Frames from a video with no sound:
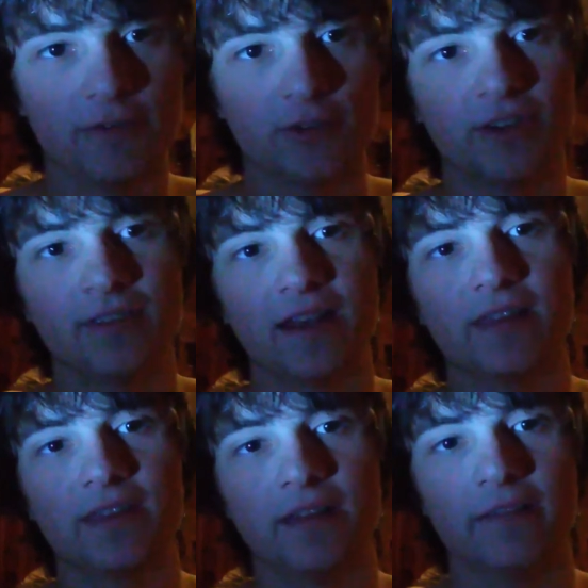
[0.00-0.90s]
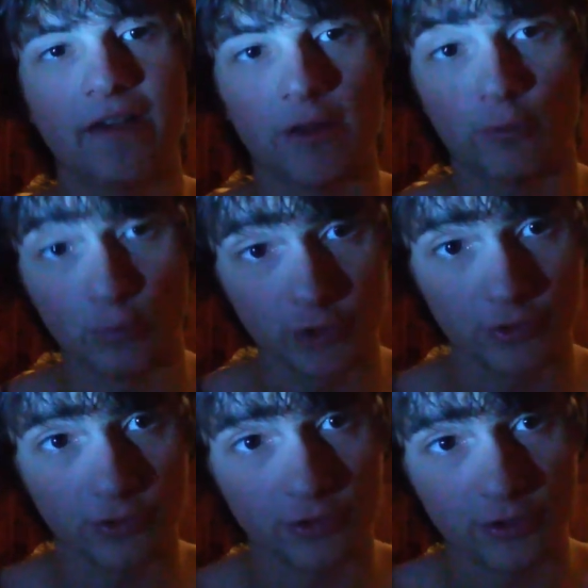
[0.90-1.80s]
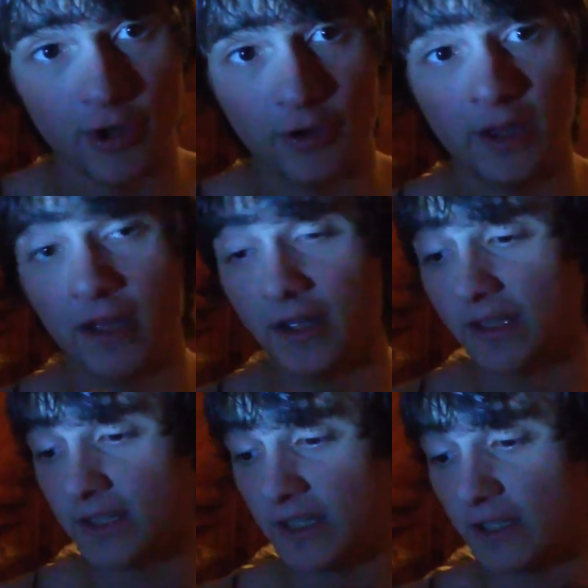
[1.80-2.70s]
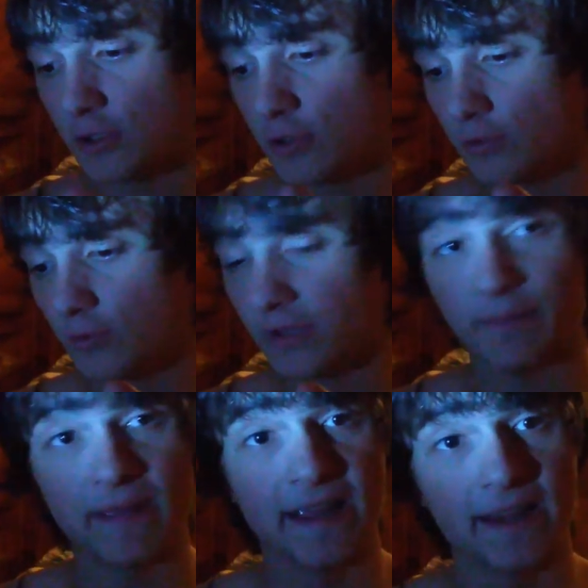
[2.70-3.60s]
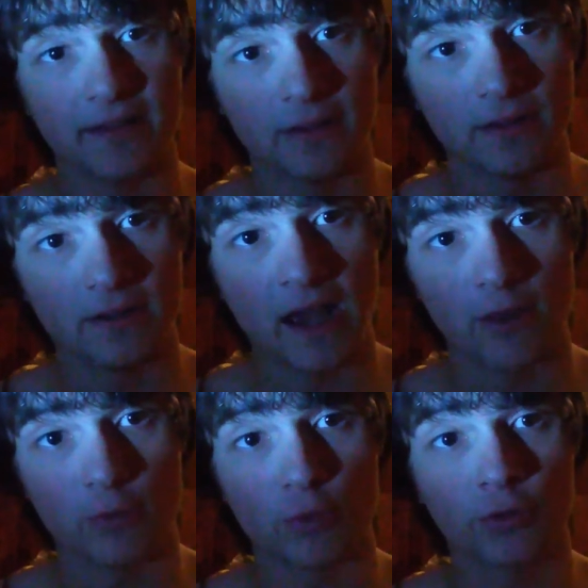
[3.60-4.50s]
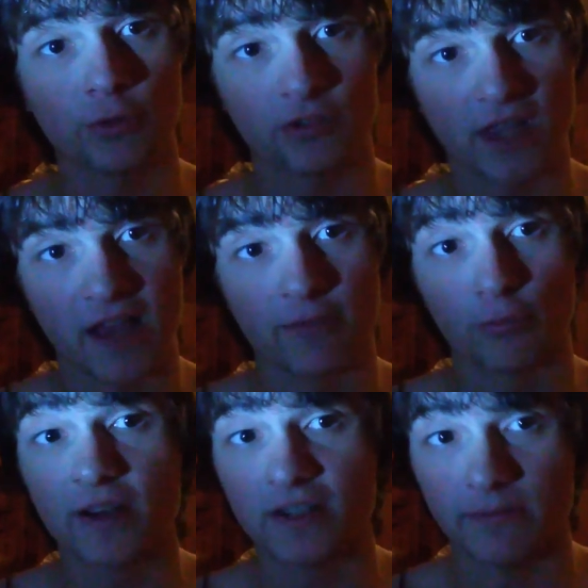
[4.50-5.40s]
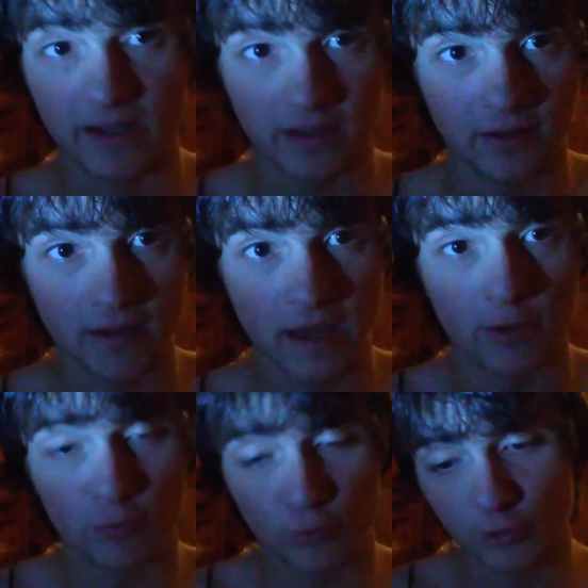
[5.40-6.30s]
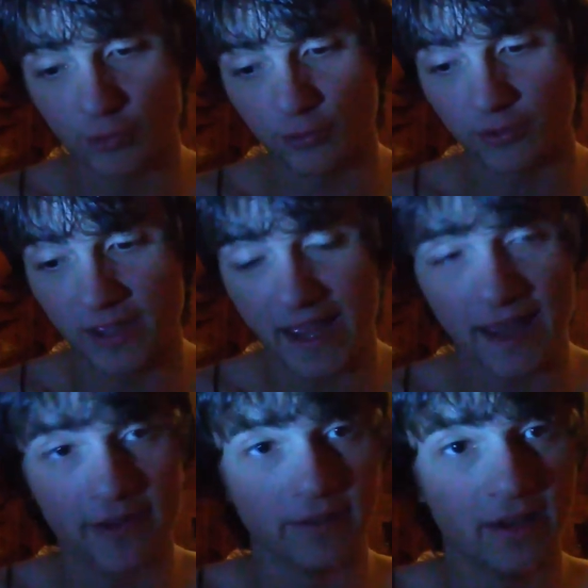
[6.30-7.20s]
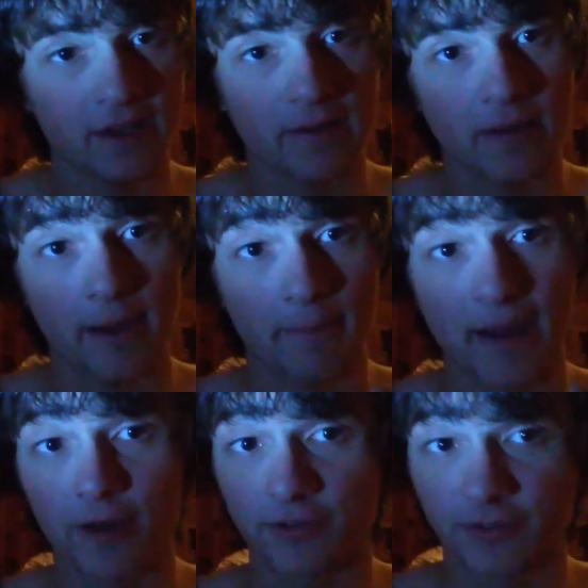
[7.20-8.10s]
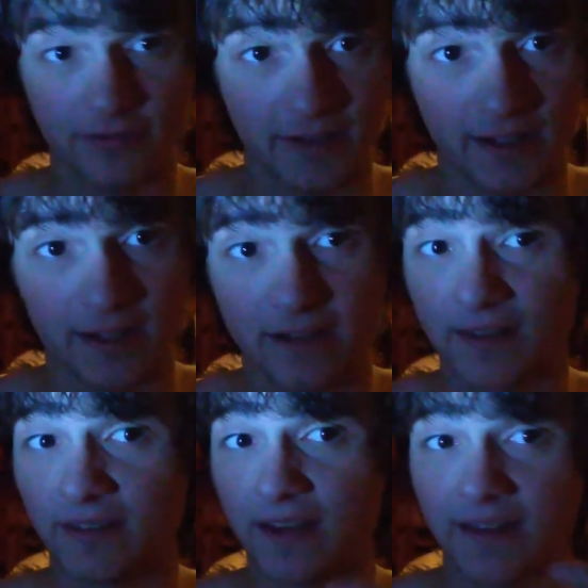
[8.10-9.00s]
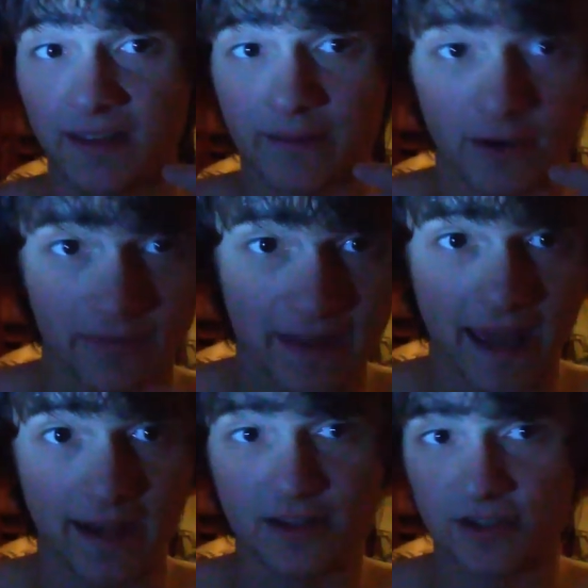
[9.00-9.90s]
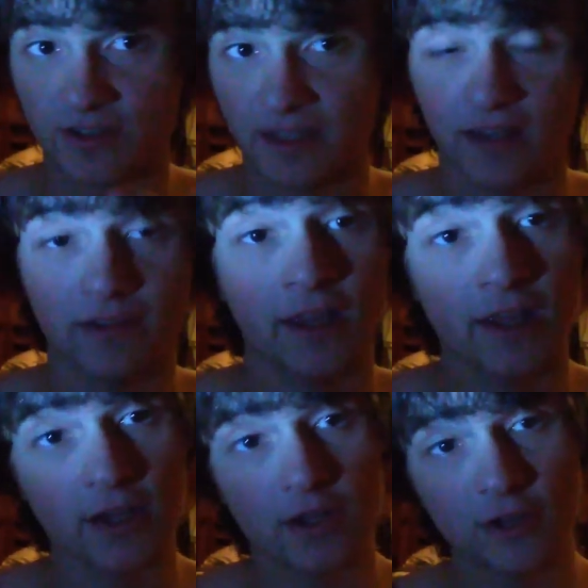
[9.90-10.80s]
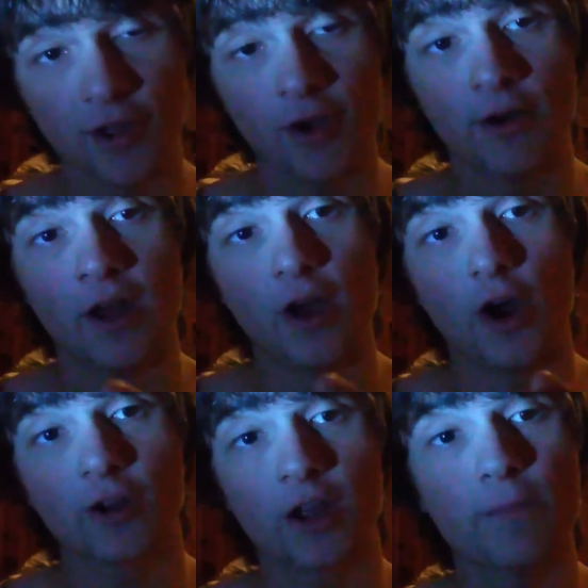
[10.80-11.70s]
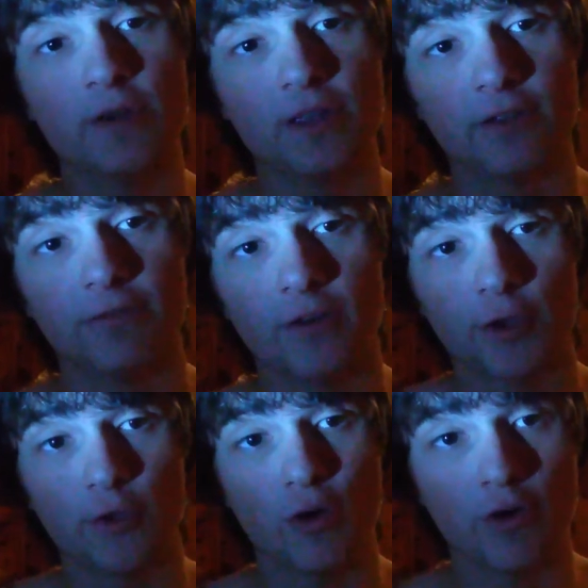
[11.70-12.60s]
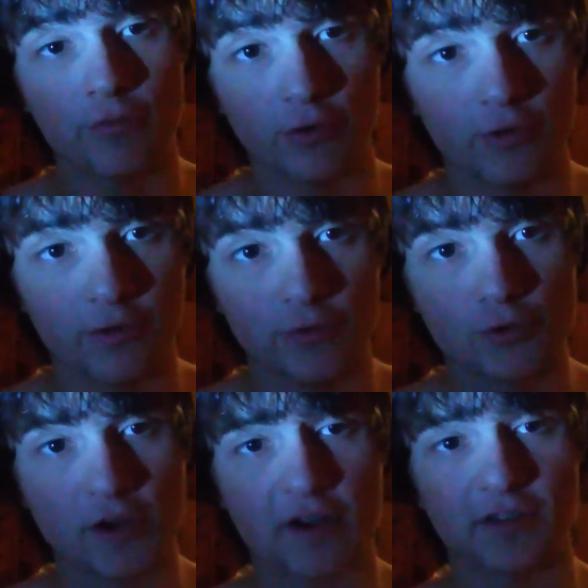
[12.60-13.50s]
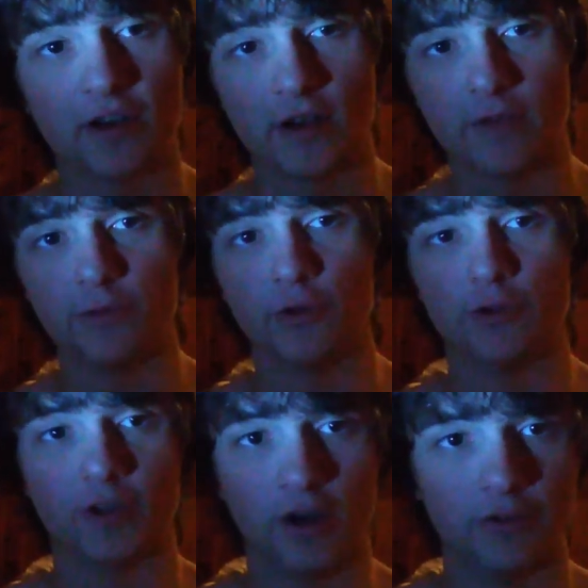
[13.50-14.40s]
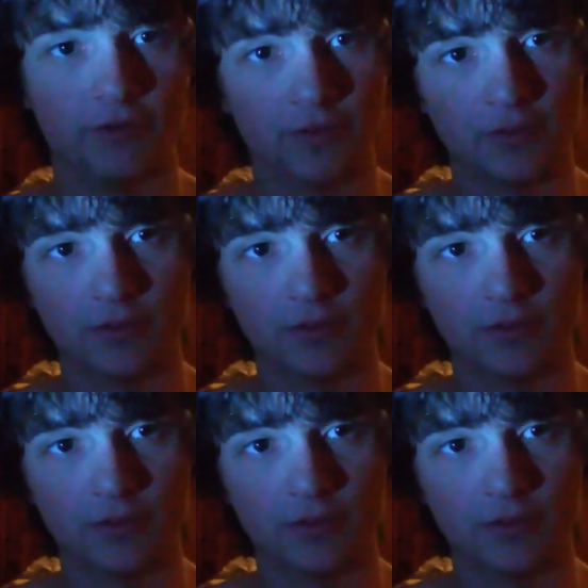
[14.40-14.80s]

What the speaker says: It never says anything of how the workers, you know, need to get paid. How the workers have rent to make. How the workers have mouths to feed. It doesn't say anything about that. It just says, you know, our company can fuck you over if you try to stand up for yourself.